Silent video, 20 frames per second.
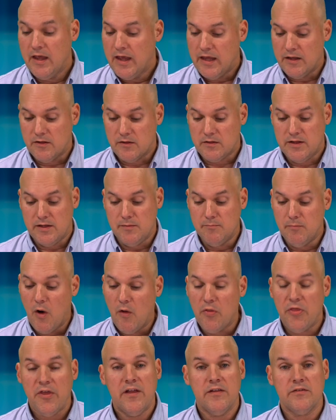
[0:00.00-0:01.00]
It'll clean
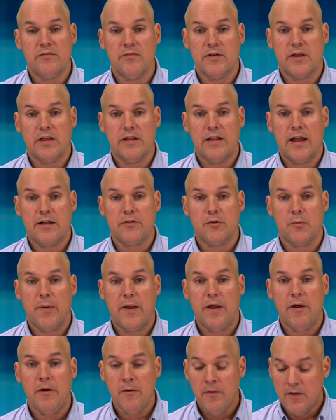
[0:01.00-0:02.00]
both ends of a connector
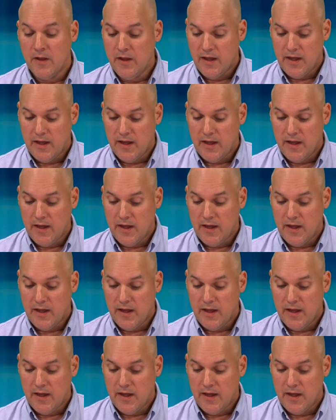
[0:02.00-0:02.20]
pair.